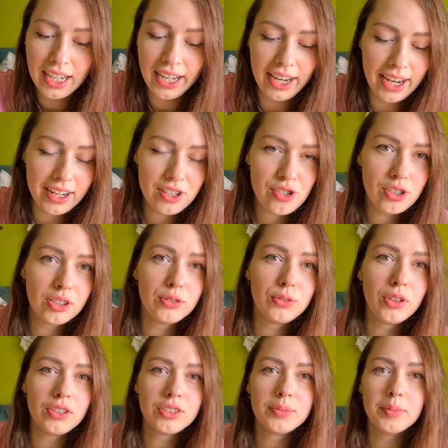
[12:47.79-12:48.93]
I actually do
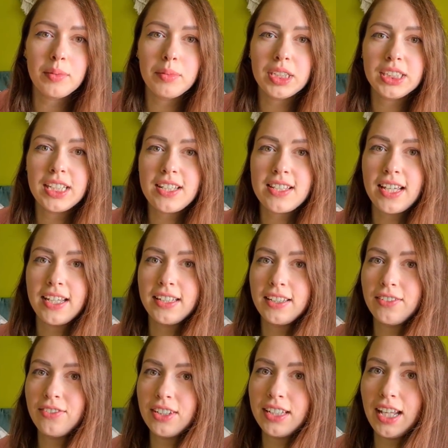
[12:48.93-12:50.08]
not remember the
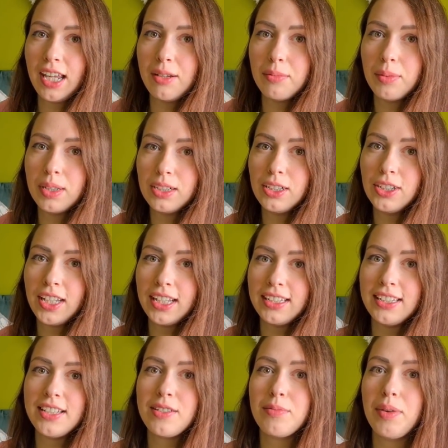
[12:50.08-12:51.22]
scientific name, but look at
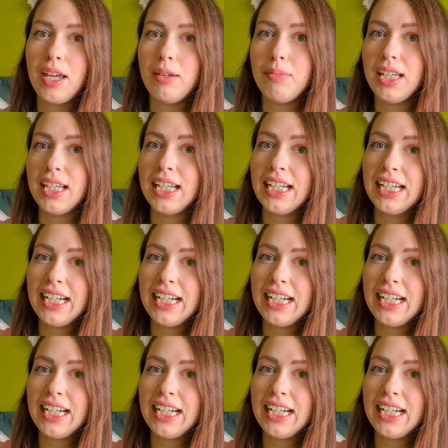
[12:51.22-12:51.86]
this baby.